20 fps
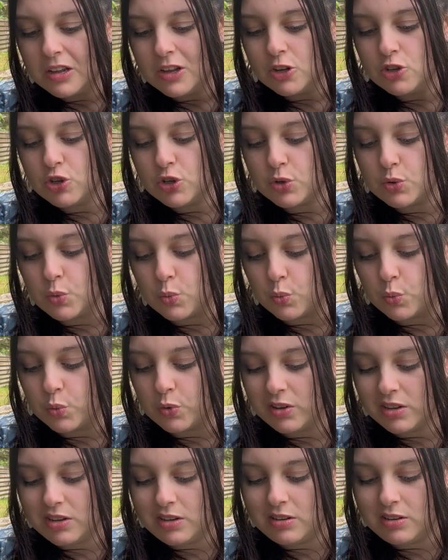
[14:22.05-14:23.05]
just
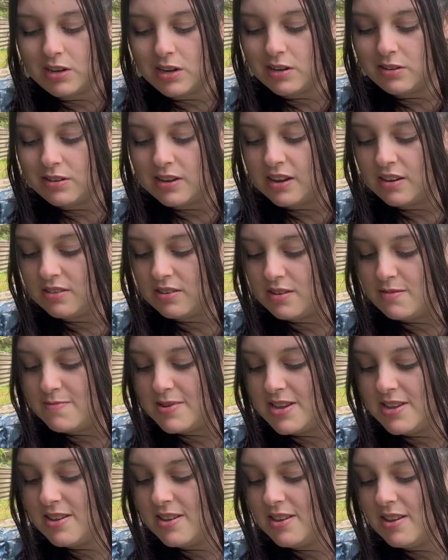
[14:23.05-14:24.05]
really stands out to
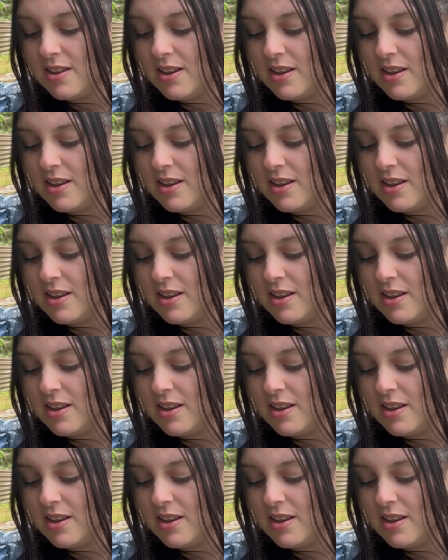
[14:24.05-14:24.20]
me.